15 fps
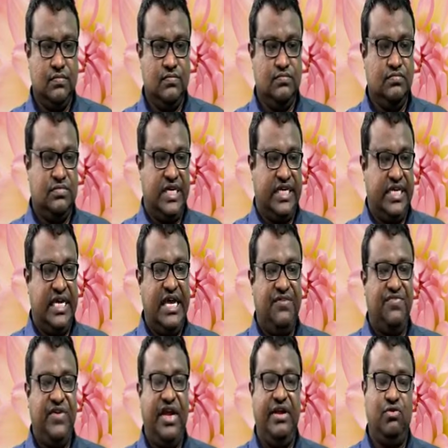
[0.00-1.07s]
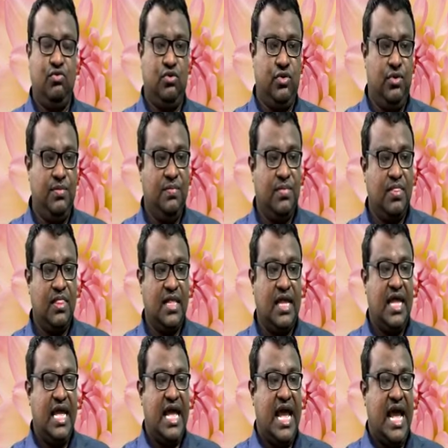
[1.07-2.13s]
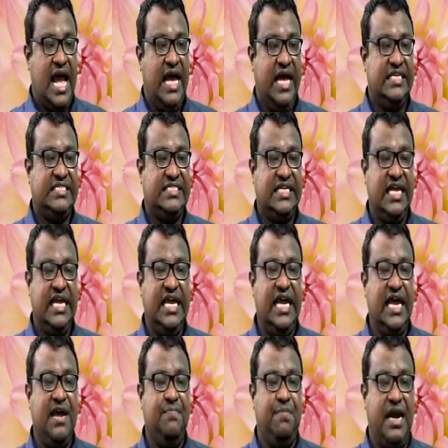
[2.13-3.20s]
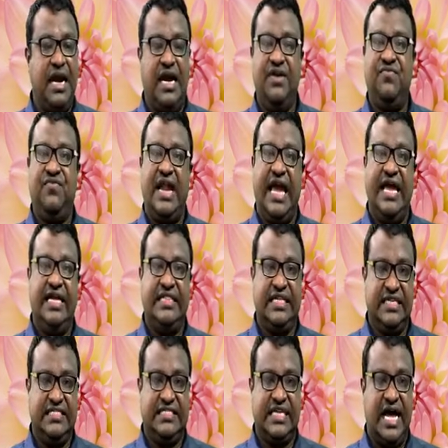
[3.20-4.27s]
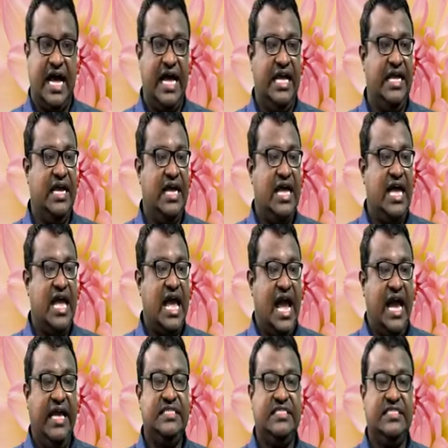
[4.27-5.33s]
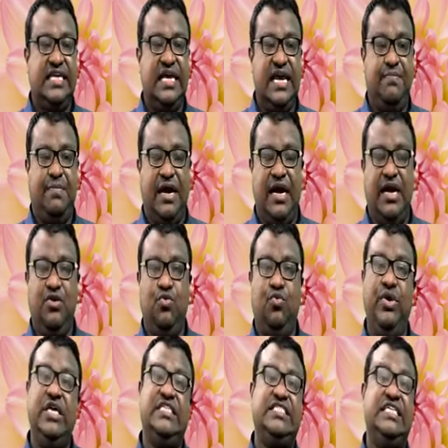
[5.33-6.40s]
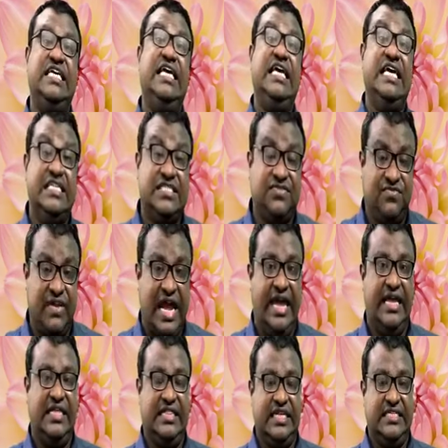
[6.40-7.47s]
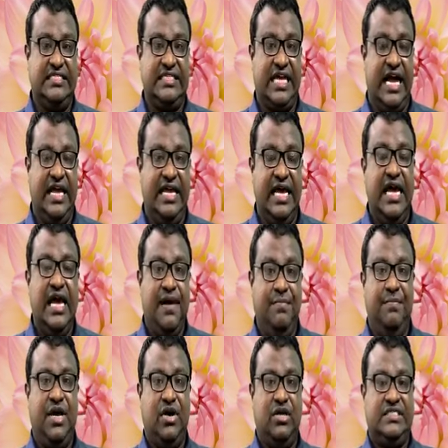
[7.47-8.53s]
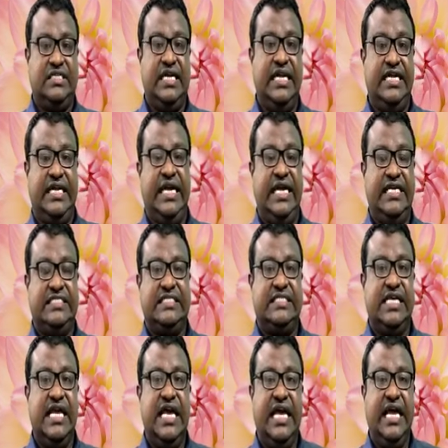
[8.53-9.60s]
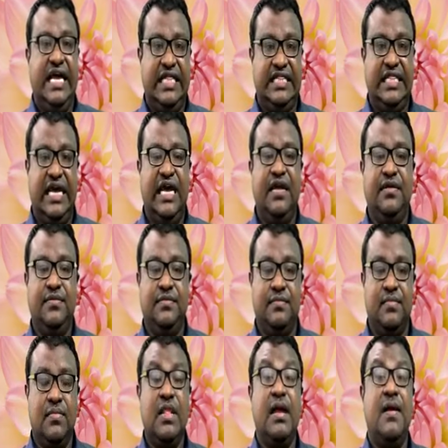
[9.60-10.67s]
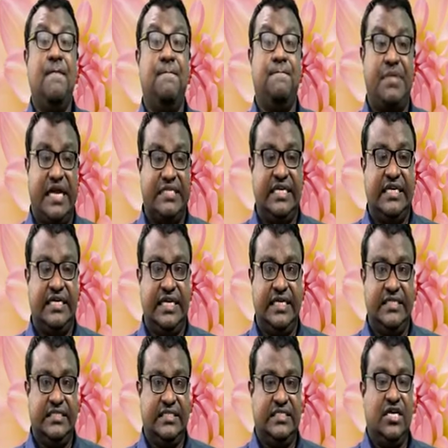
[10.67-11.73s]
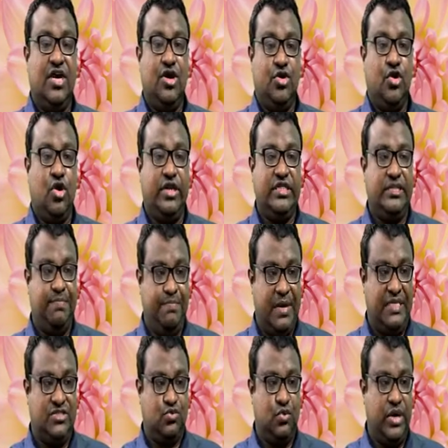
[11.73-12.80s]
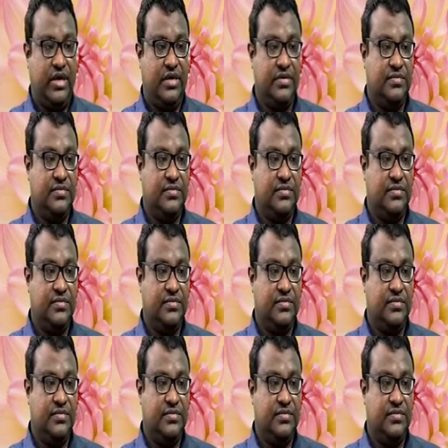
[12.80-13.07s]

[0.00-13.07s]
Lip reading: But if it would, I see a bird flying in the sky, I see a bird which is flying in the sky, because it is in the present tense, not in the past one.